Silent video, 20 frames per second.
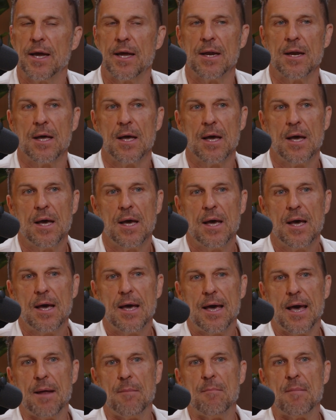And
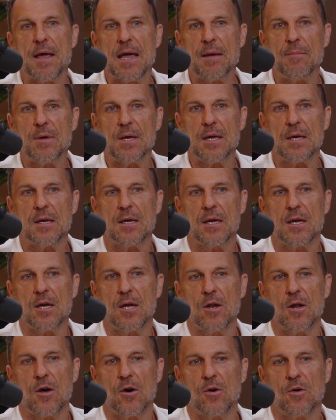maybe,